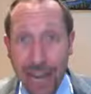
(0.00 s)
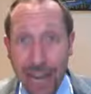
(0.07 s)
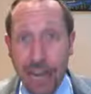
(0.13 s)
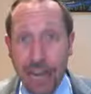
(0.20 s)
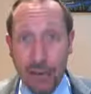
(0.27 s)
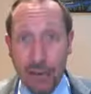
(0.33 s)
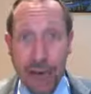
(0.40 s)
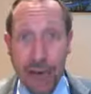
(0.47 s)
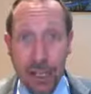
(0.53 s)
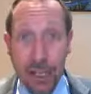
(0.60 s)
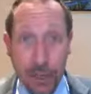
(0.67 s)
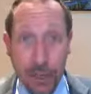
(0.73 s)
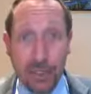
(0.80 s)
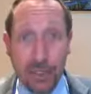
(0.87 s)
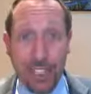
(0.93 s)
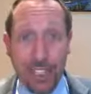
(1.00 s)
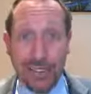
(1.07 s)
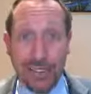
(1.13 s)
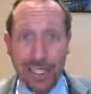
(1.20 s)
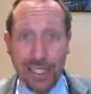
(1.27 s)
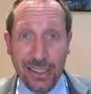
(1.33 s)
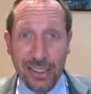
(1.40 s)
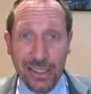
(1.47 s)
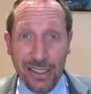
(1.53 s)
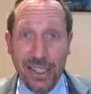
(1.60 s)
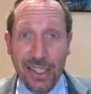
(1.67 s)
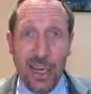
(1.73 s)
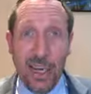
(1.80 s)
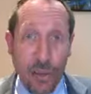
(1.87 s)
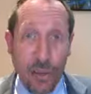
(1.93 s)
even the great three
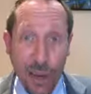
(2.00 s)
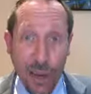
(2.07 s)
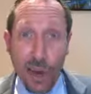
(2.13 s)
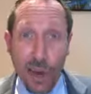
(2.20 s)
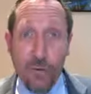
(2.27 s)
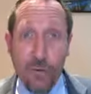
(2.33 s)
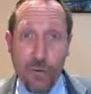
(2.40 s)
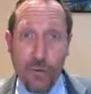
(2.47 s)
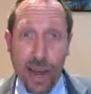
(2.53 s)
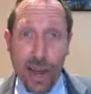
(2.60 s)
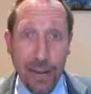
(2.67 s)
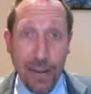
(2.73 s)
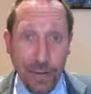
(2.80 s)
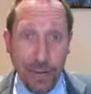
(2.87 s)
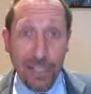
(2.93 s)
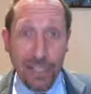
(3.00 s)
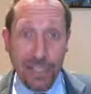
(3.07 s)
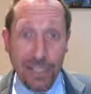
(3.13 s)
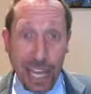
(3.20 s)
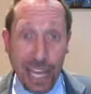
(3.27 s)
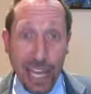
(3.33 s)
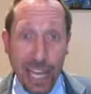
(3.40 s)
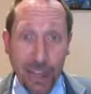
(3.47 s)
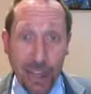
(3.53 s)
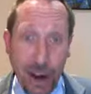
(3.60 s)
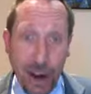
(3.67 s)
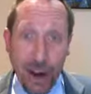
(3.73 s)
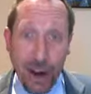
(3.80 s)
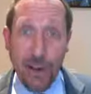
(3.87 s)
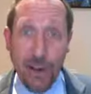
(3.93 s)
sins we override for the sake
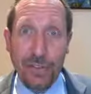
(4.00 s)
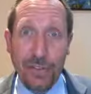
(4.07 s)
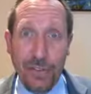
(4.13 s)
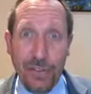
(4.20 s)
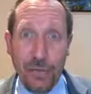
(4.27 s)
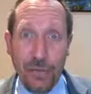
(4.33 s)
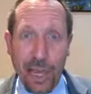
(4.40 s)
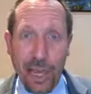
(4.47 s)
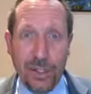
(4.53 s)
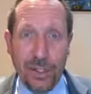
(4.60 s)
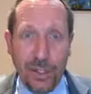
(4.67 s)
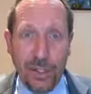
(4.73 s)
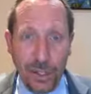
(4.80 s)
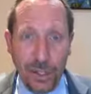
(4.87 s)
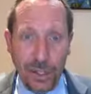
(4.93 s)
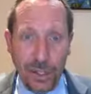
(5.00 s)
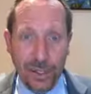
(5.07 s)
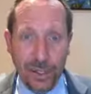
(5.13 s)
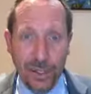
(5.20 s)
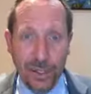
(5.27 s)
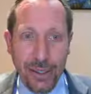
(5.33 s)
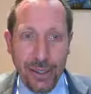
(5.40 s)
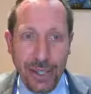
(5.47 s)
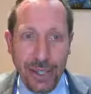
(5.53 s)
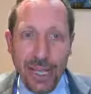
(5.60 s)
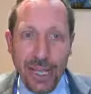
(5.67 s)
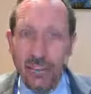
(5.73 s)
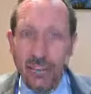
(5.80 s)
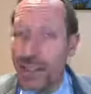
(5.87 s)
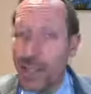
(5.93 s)
of the greater good.
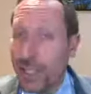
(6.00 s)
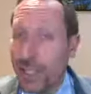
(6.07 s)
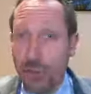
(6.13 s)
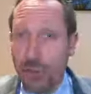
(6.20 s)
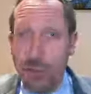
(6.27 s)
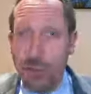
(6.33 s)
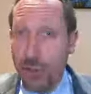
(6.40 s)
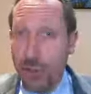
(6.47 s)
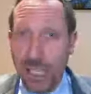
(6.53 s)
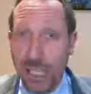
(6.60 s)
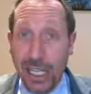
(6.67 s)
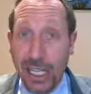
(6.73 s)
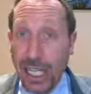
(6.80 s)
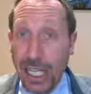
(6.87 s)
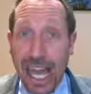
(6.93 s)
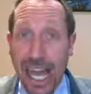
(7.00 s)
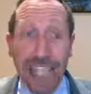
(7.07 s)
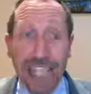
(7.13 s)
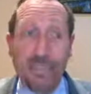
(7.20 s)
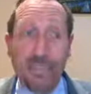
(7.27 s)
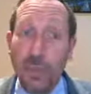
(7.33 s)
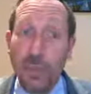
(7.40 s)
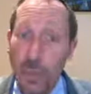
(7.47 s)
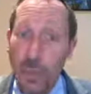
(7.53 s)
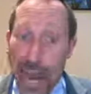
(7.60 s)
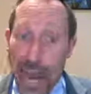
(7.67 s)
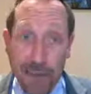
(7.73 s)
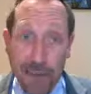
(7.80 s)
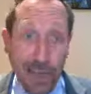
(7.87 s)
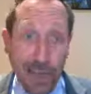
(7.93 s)
So this ruling has
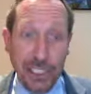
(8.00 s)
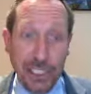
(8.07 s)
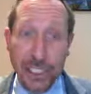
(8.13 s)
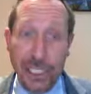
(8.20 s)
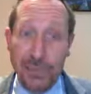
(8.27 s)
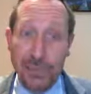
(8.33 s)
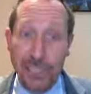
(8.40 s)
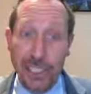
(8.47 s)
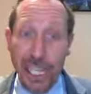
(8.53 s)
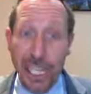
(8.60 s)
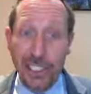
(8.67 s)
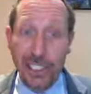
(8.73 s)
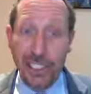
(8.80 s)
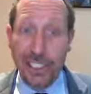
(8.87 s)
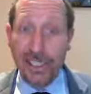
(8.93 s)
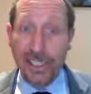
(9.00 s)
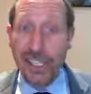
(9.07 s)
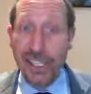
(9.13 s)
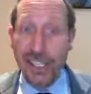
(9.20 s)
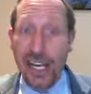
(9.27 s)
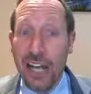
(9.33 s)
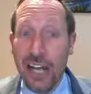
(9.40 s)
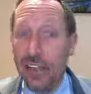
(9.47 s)
wide ranging implications,